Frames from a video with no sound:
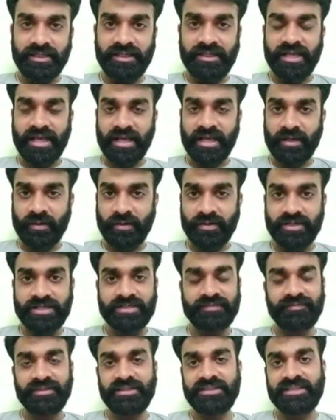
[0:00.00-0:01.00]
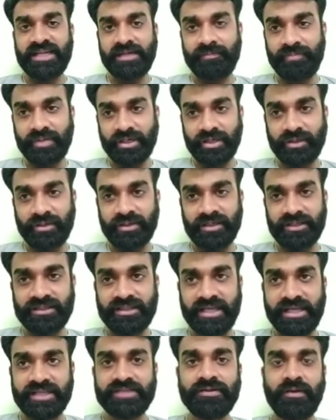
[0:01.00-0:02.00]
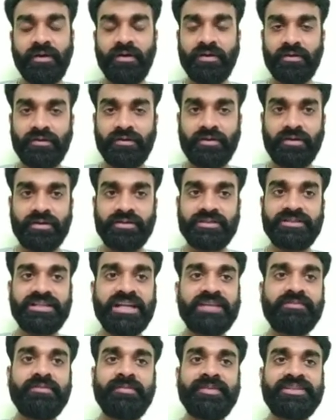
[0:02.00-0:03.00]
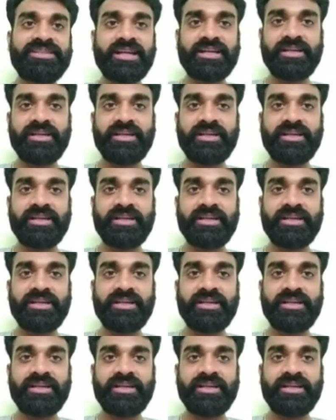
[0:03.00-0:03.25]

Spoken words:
in accordance with that particular things or not, that will be checked